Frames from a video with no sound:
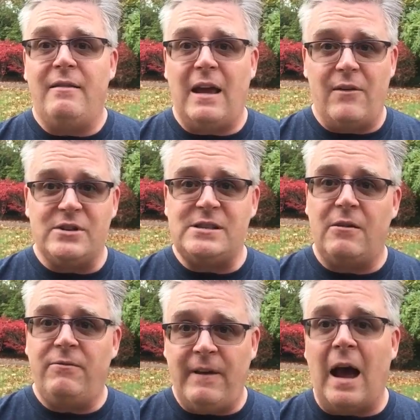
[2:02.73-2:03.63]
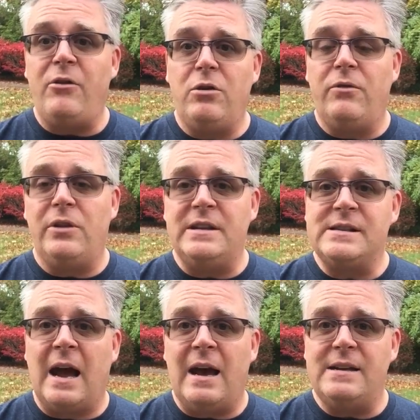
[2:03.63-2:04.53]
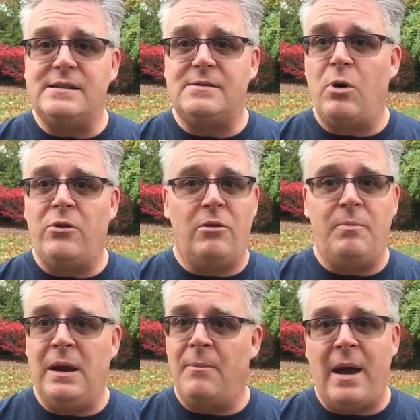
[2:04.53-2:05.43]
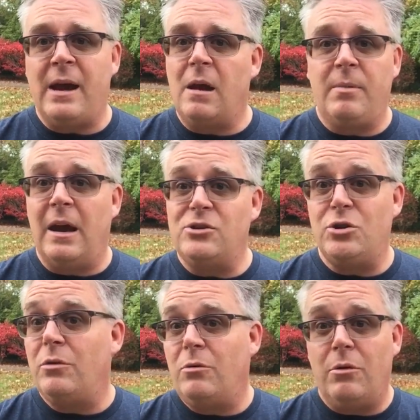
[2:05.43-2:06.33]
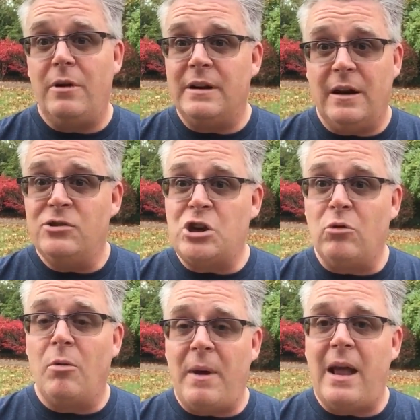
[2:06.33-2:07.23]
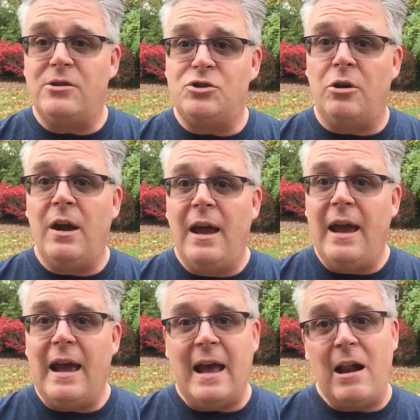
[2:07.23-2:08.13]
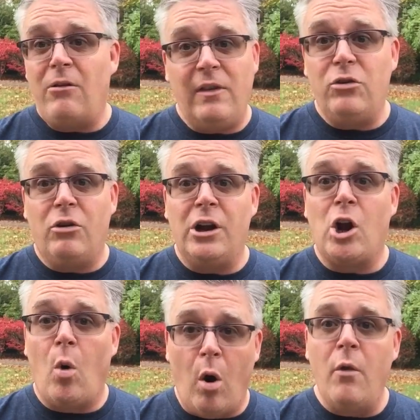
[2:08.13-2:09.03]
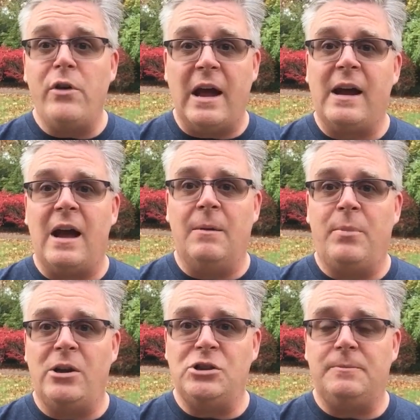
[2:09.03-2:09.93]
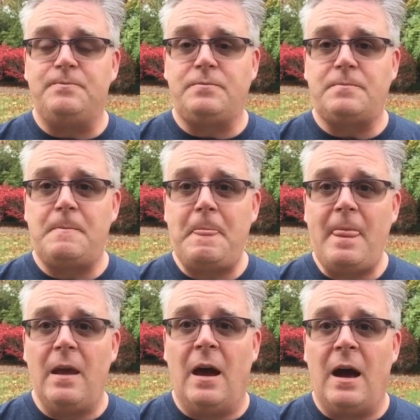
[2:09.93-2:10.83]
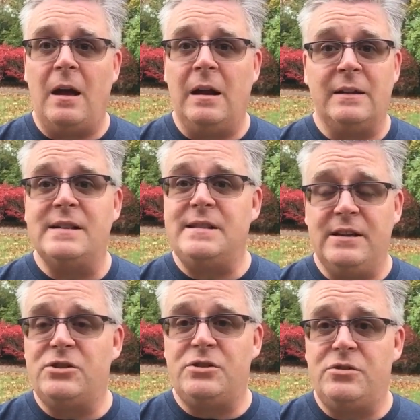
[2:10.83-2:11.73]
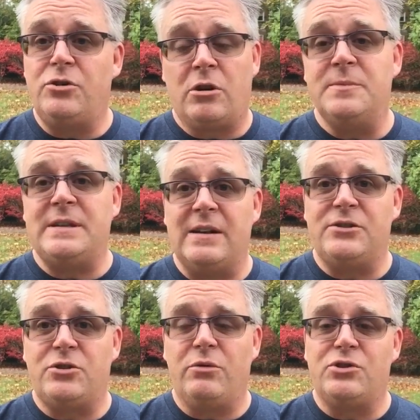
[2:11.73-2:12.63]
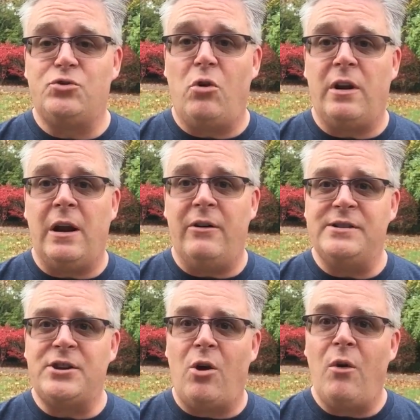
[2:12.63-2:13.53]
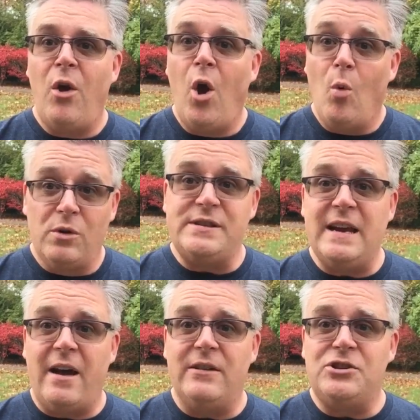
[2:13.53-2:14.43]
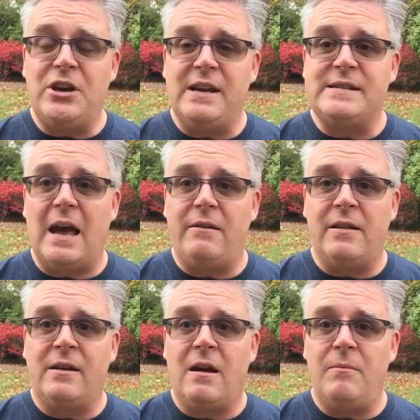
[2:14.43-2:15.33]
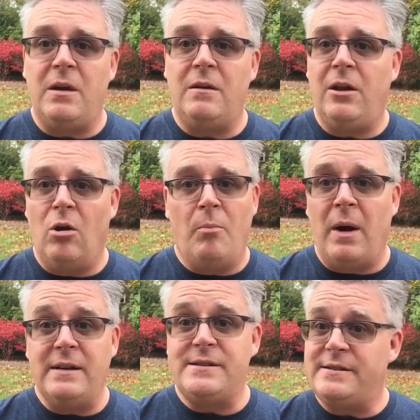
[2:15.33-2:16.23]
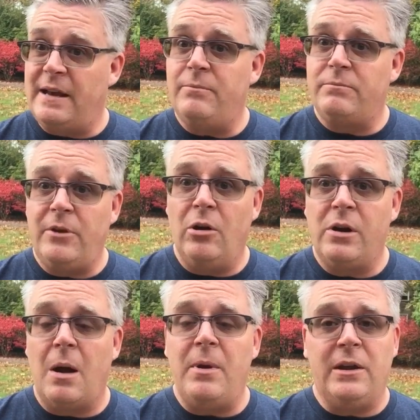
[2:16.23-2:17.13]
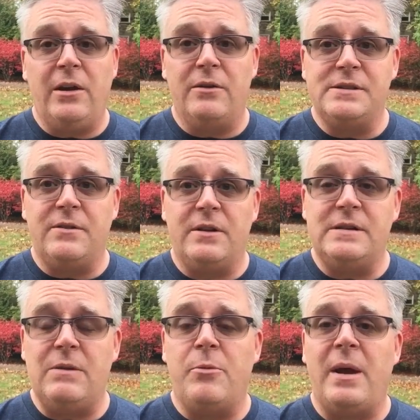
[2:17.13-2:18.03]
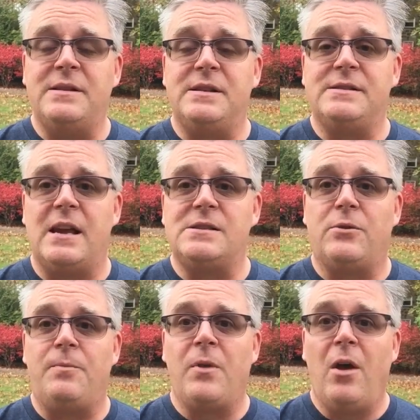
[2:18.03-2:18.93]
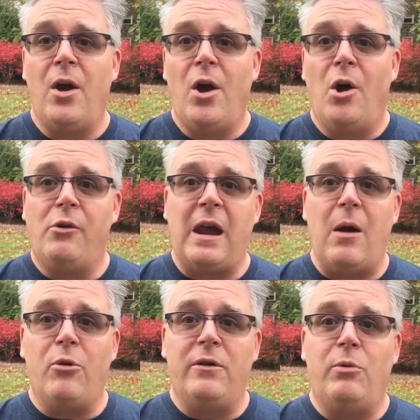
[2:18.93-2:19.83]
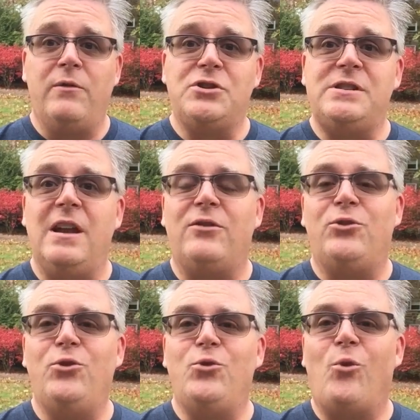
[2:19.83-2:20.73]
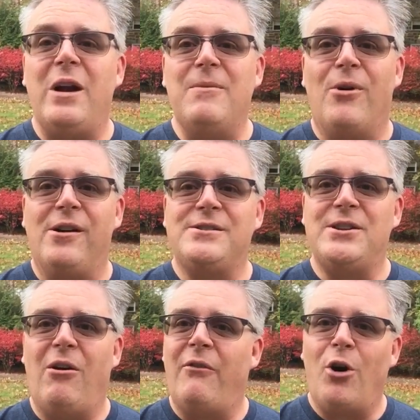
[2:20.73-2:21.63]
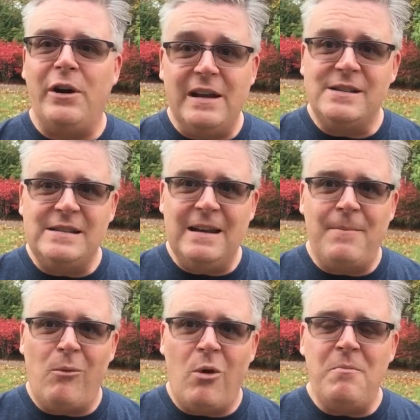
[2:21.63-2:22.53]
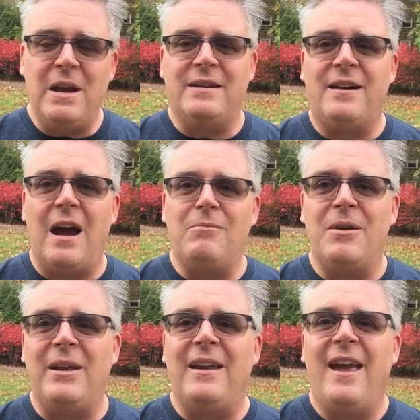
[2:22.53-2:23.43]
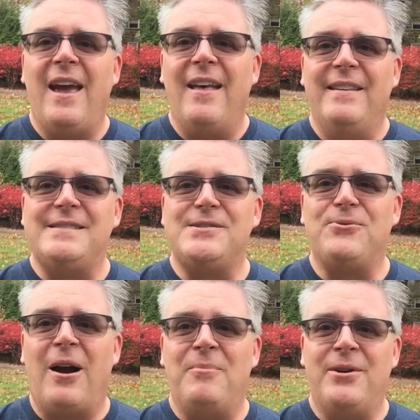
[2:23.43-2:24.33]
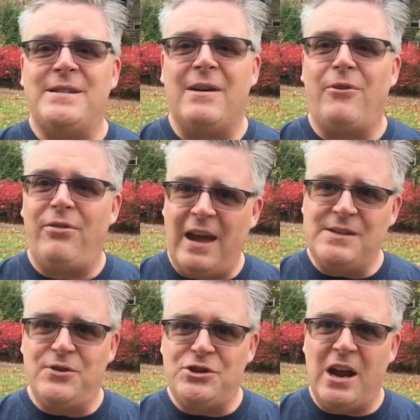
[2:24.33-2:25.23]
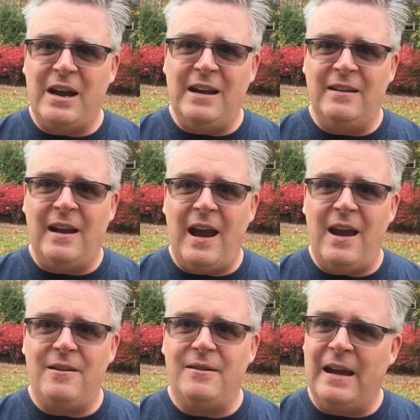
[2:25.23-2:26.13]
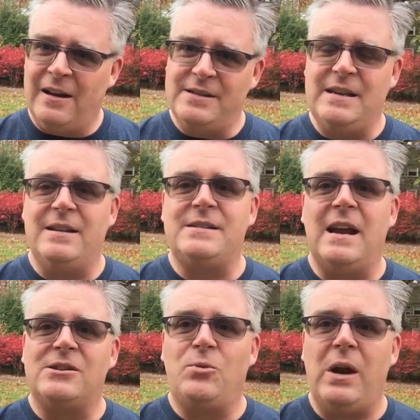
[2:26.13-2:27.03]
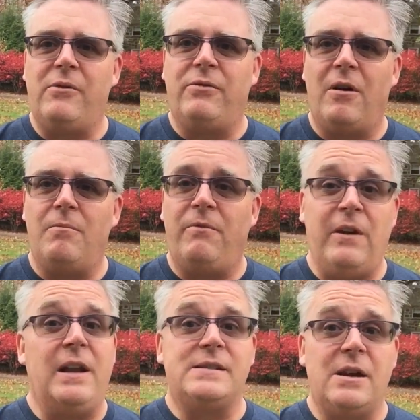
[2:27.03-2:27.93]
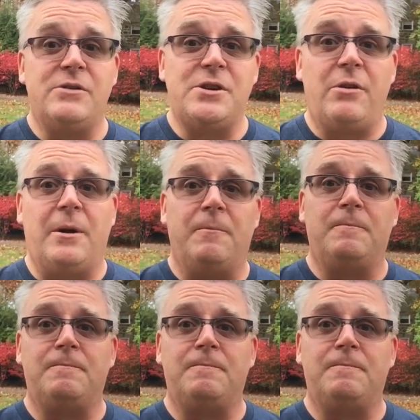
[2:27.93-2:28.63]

They have a set value for these guys, whether it be a backup catcher or a general manager, and I don't think they're going to go over that kind of budget unless the circumstances are extraordinary. So we'll see how this shakes out in the coming months and coming years if the team remains successful. Okay, we've just hit the 2:20 mark, so I've already exceeded my 1-minute time limit. This is Rob Beard Temple. Thanks for checking in today, and I'll see you next week from Phoenix, Arizona.